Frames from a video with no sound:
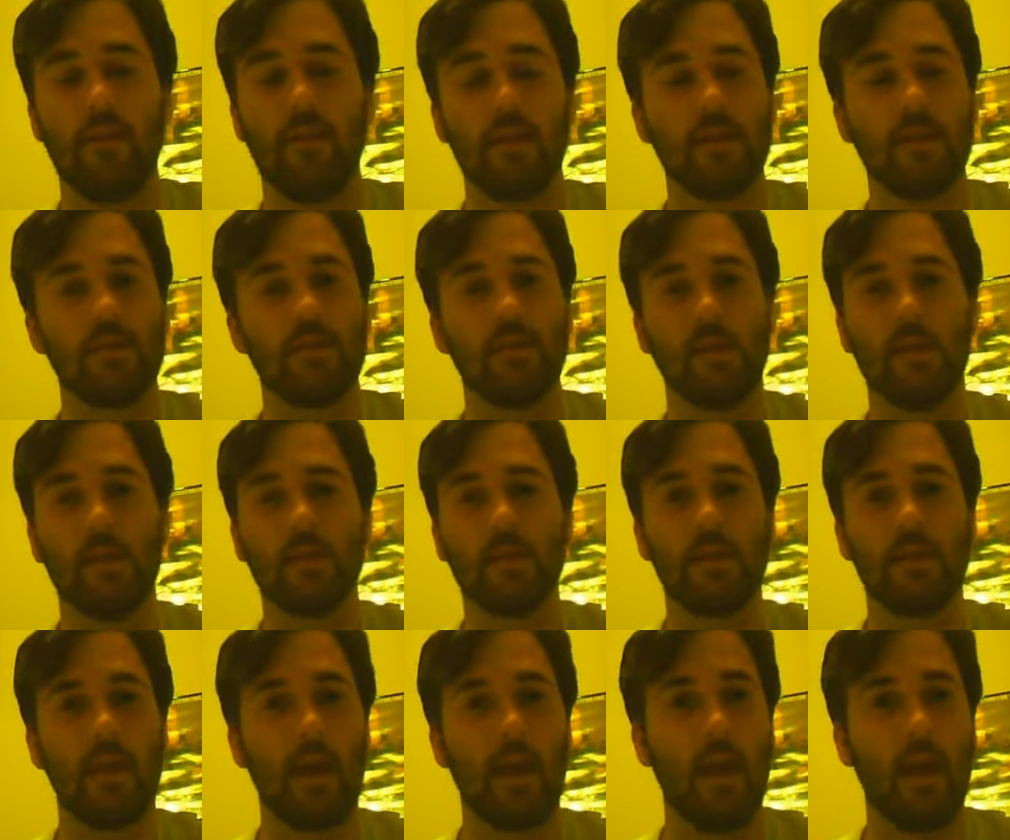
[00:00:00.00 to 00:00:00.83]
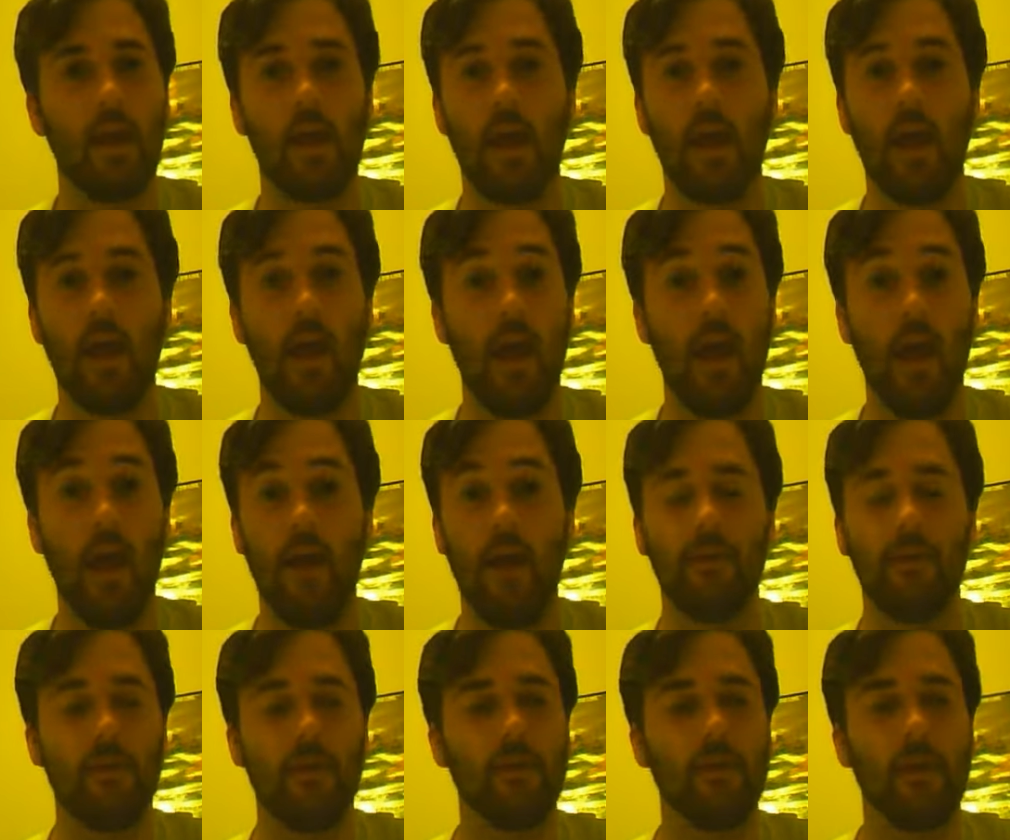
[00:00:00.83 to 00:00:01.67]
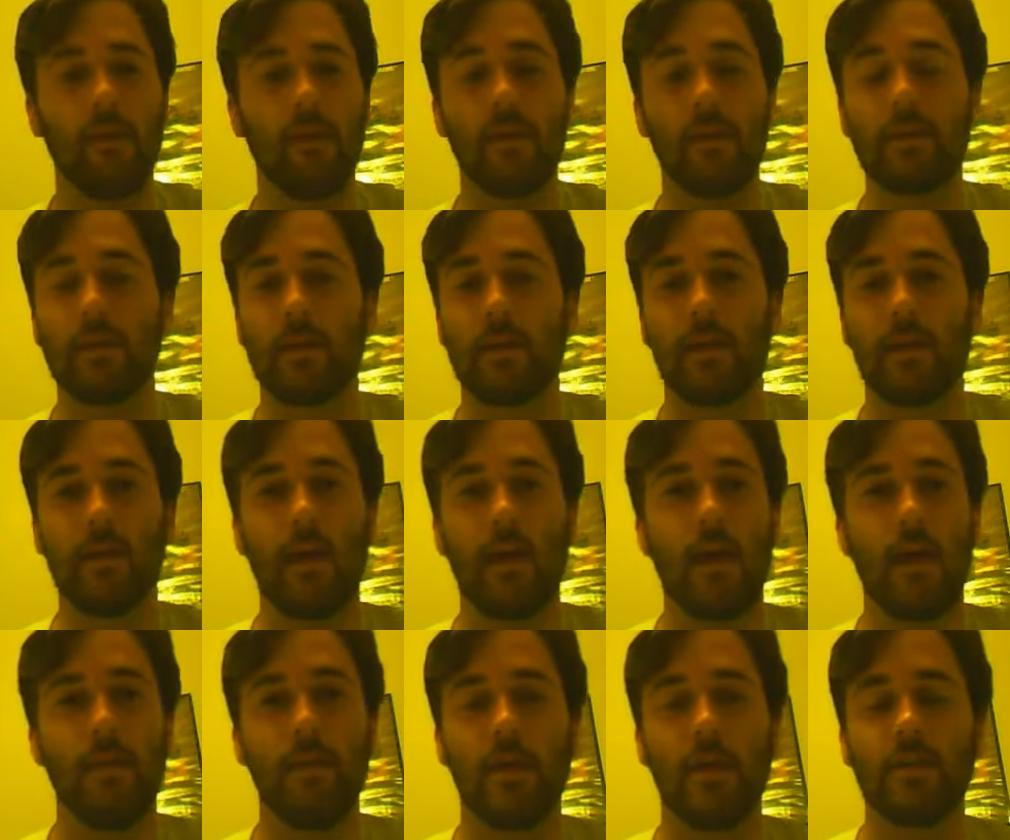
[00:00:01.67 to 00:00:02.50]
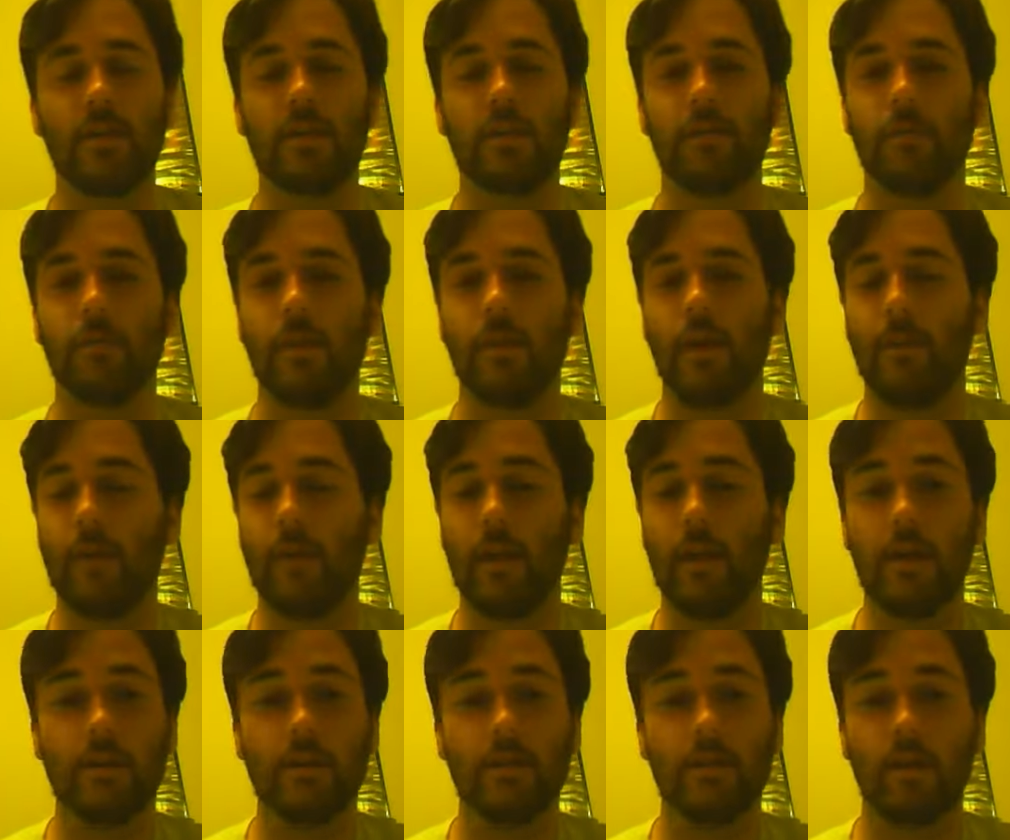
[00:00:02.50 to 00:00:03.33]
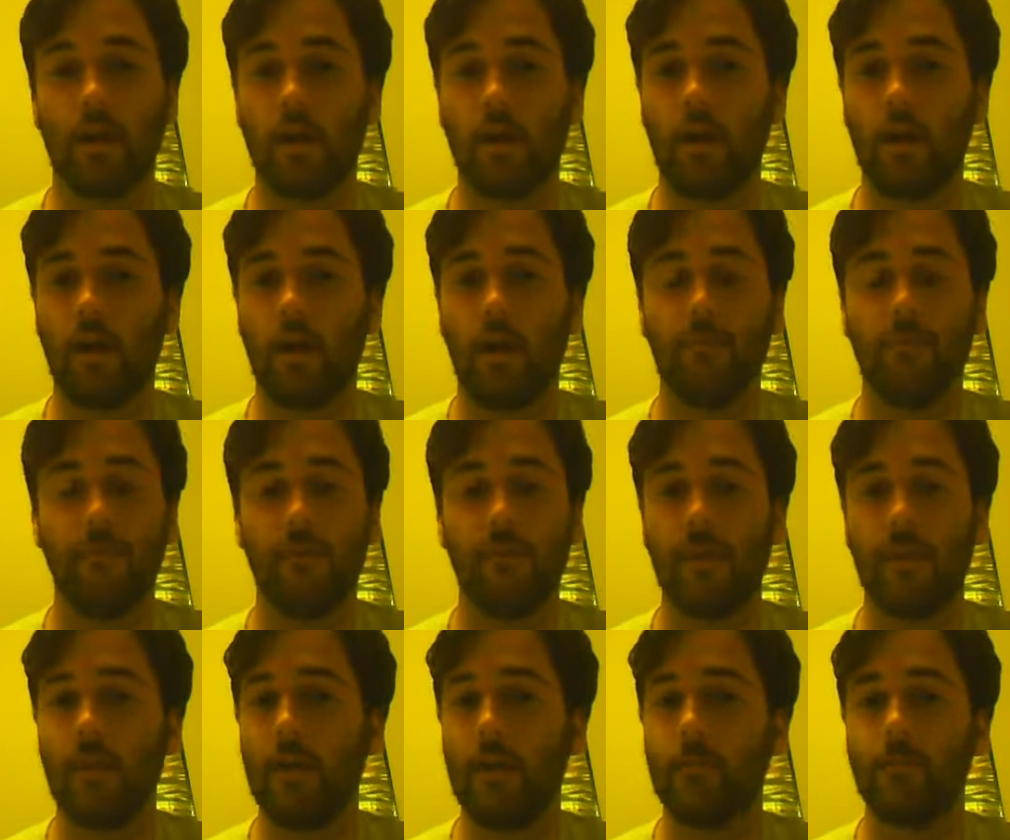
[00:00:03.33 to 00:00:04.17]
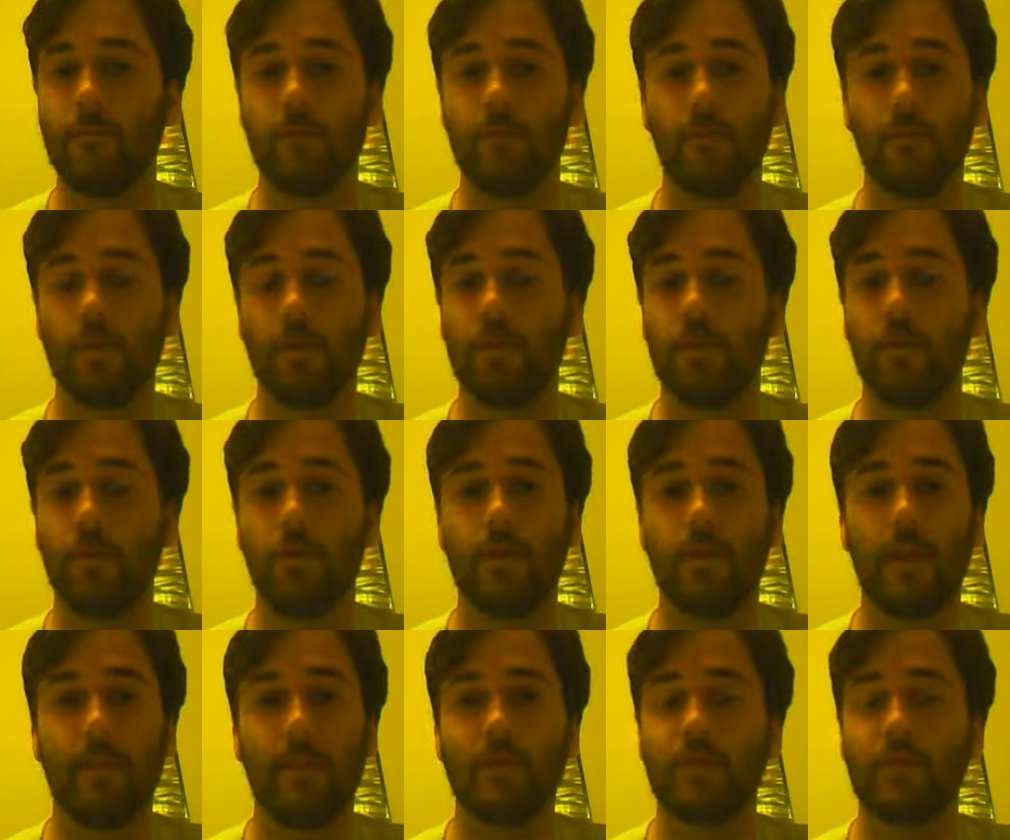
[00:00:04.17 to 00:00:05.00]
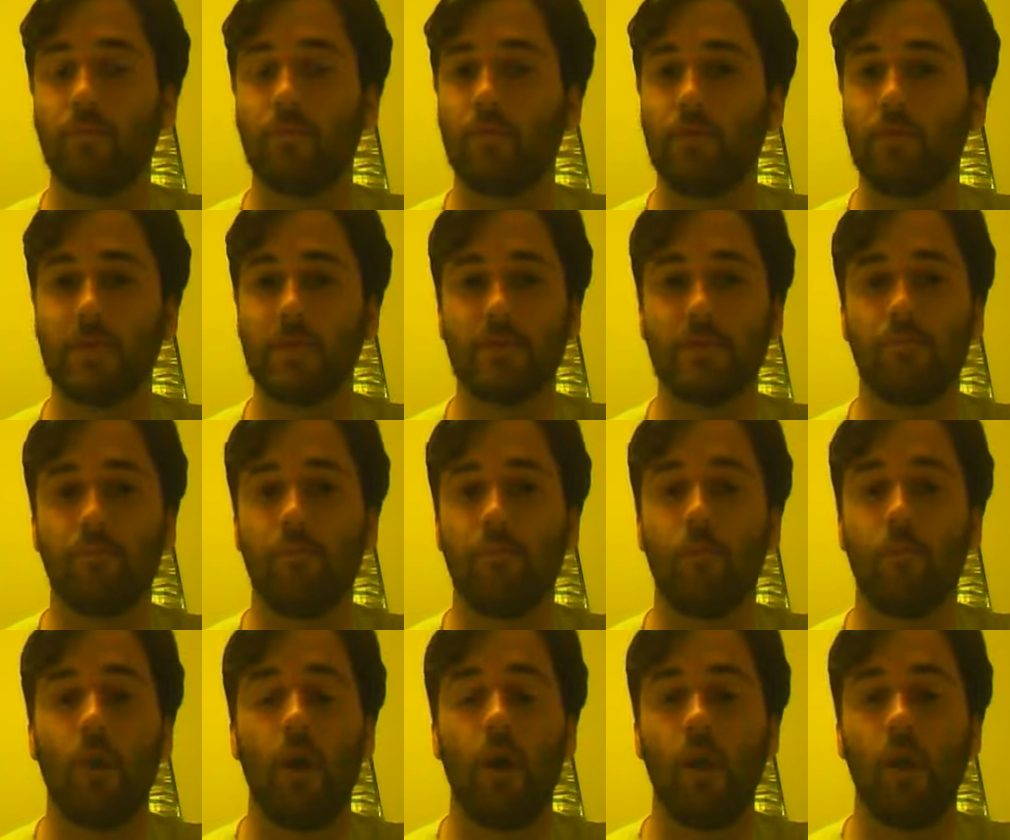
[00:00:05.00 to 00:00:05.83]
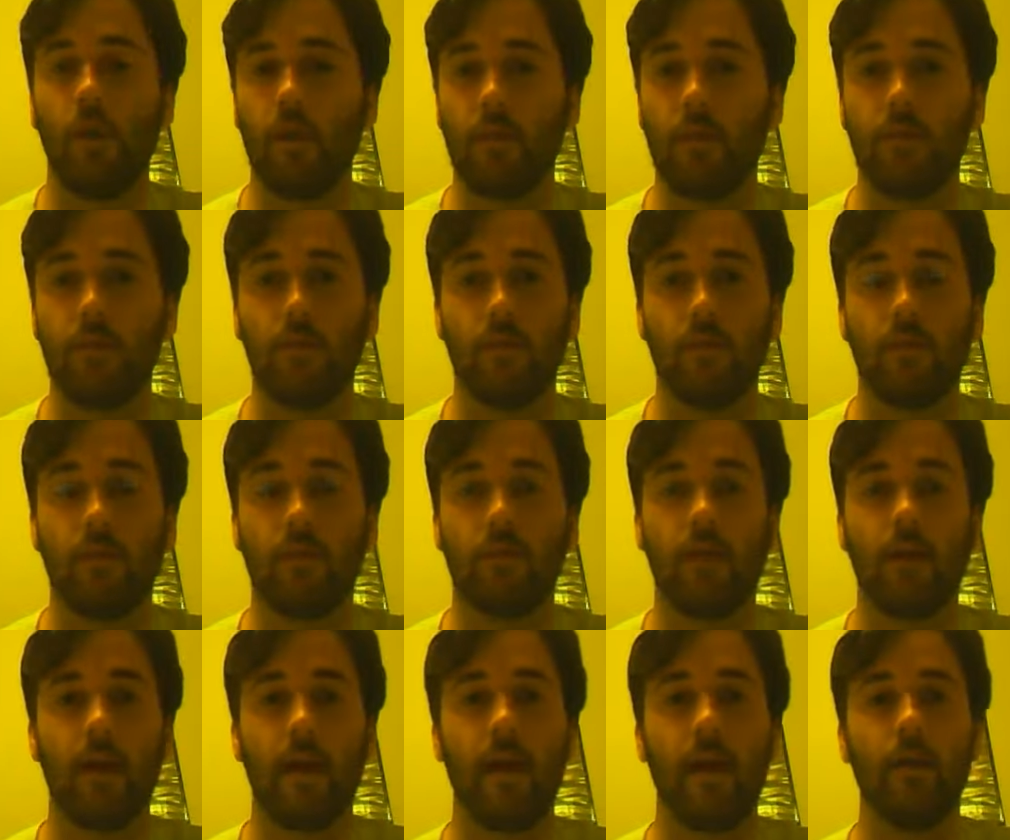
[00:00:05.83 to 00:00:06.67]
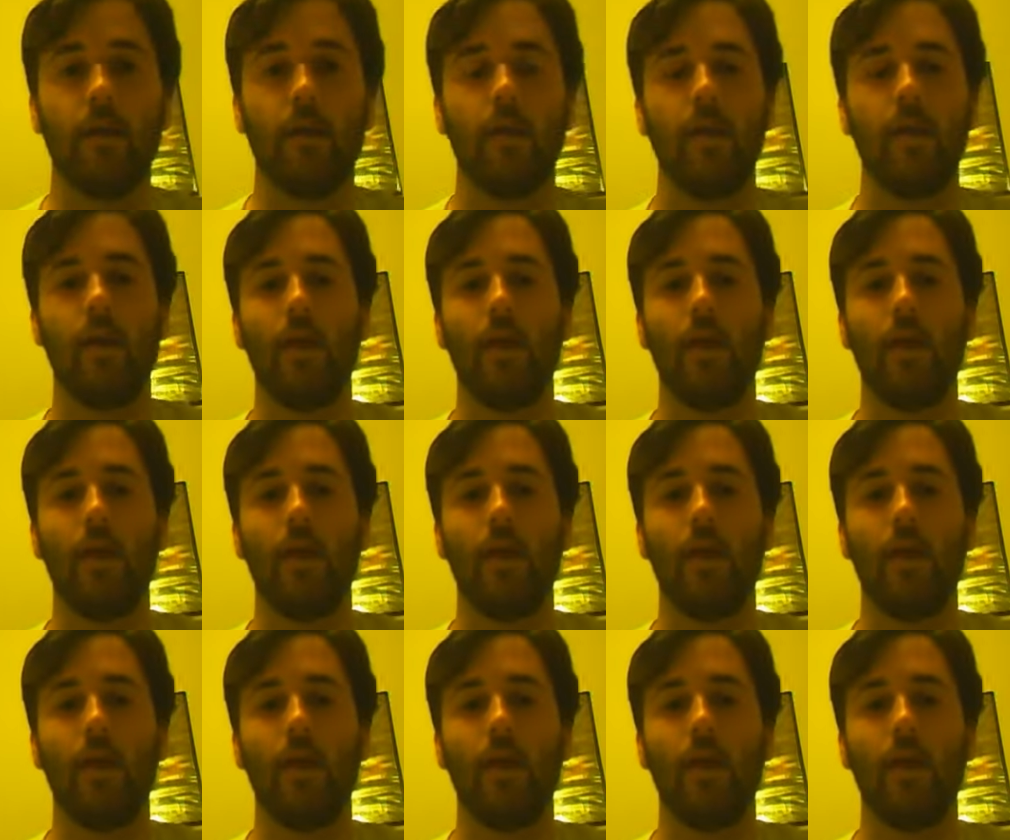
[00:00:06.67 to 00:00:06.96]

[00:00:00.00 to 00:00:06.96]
This was everything you expect a ladder match to be. I mean, it started off with the two teams just brawling through the crowd.